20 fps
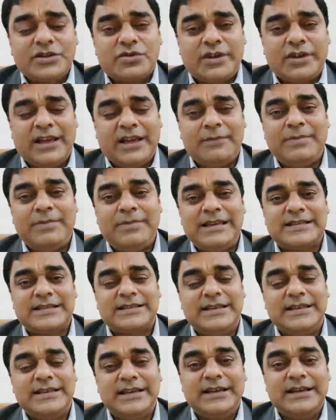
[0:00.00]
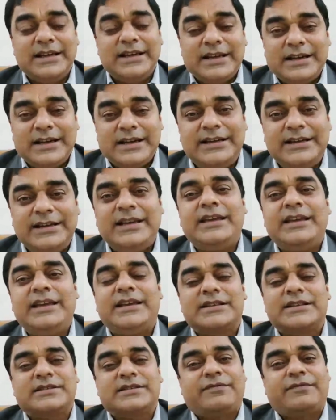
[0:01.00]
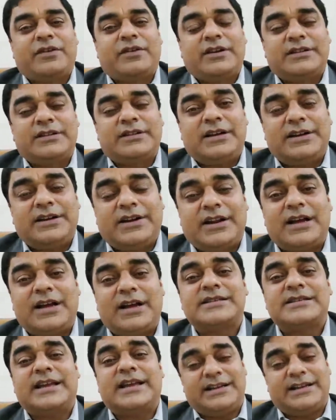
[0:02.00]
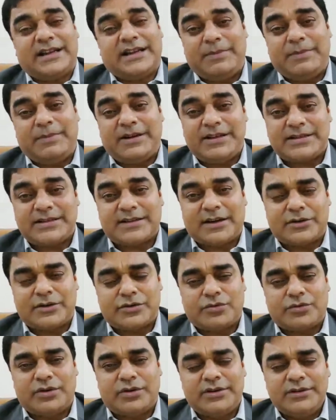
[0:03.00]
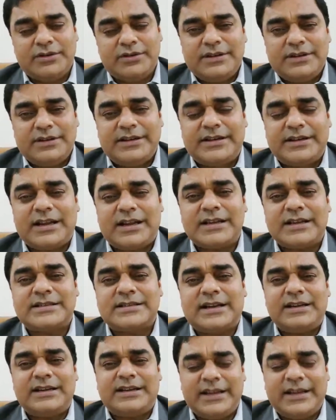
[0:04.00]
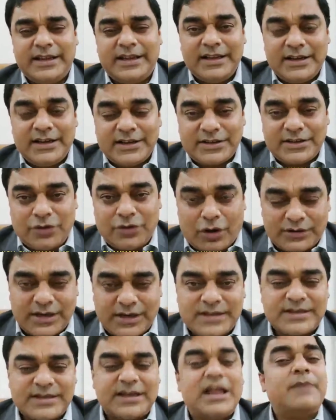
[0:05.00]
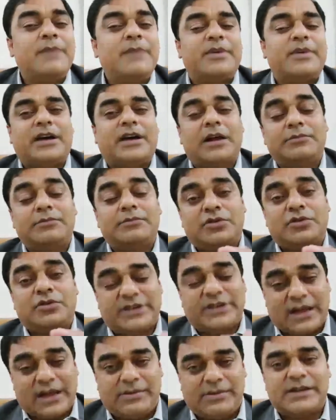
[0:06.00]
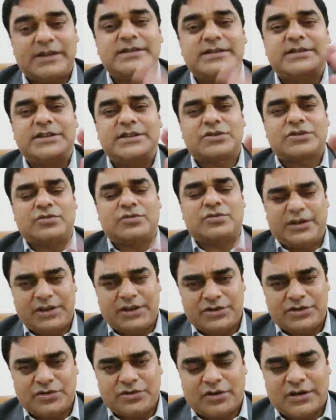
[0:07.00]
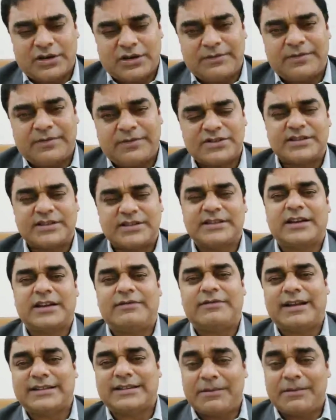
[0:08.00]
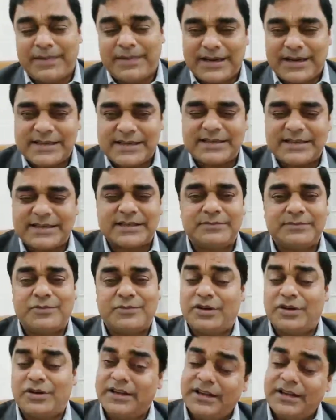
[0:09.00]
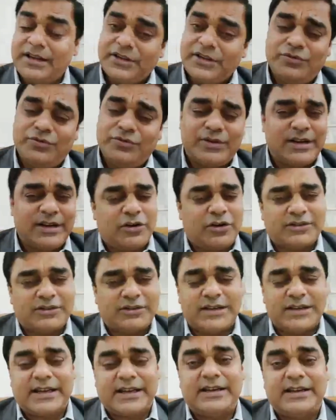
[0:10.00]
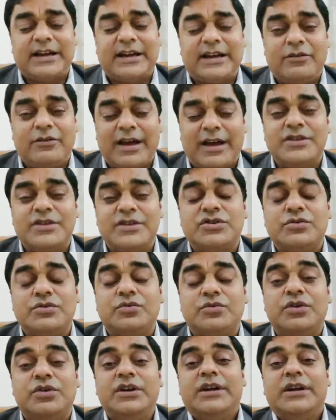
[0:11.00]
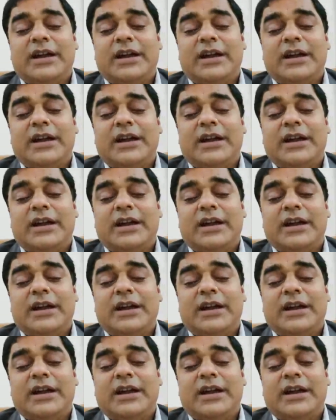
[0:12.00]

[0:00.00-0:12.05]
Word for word: So A, B, C. D is for the drugs and diabetes control. Drugs ante doctor salah prakaram to tablets teesukondi, joram vachin tarvata paracetamol. Doctor can advise you.